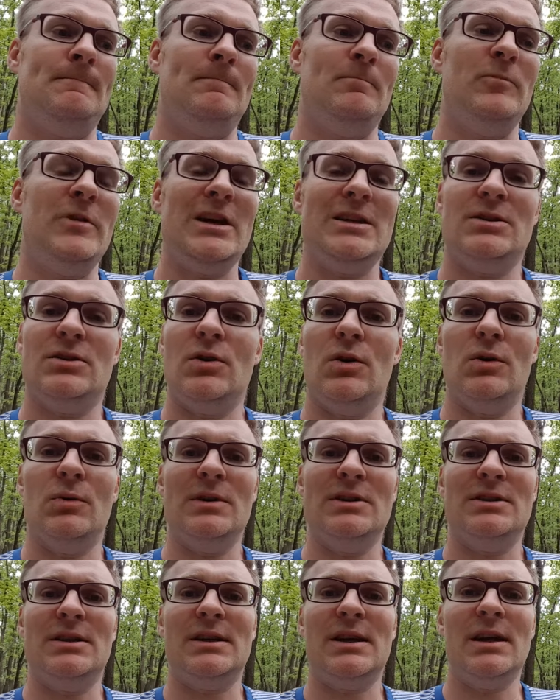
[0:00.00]
that's
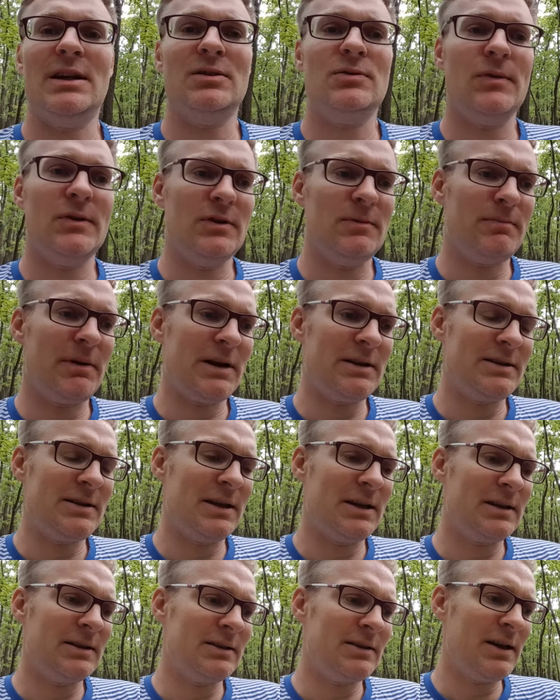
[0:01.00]
always the case when you buy
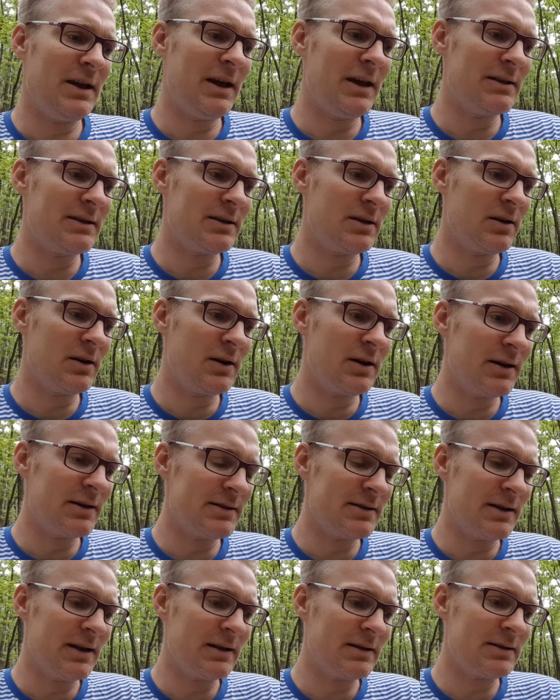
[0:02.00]
second-hand
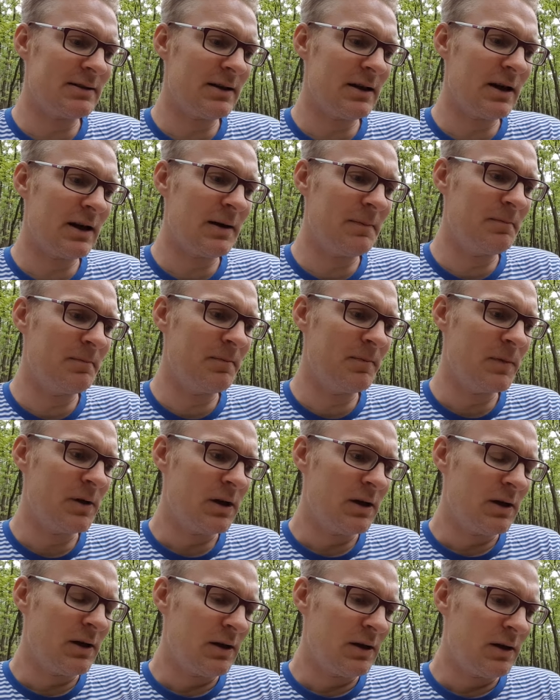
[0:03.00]
cars, that
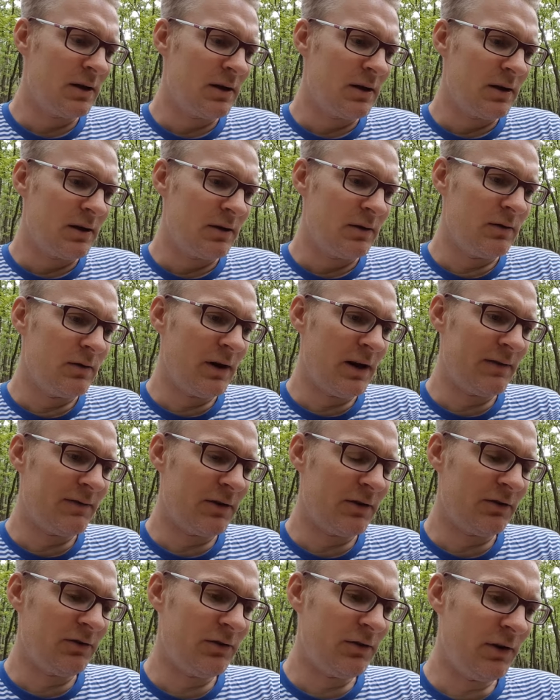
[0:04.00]
you're never
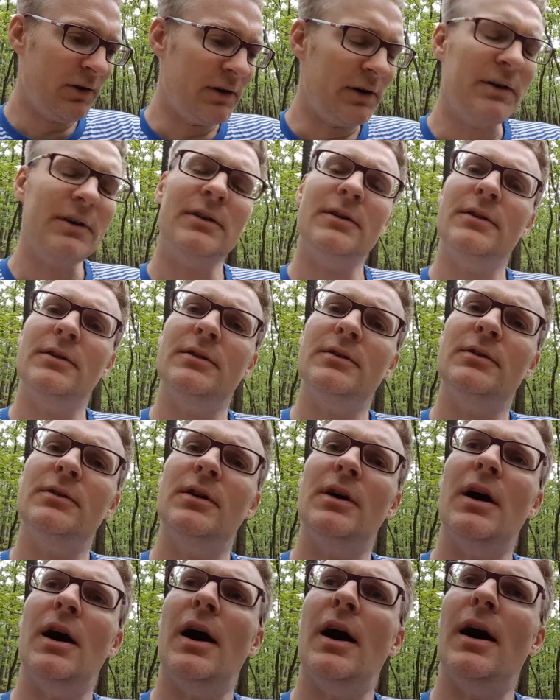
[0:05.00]
sure.
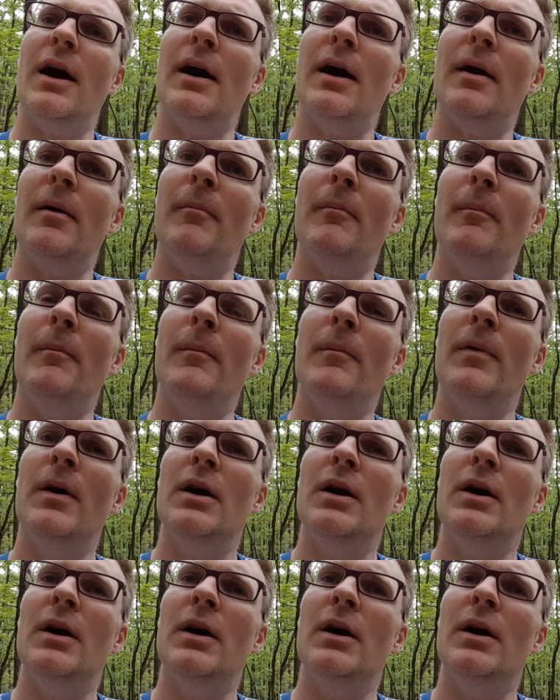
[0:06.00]
That's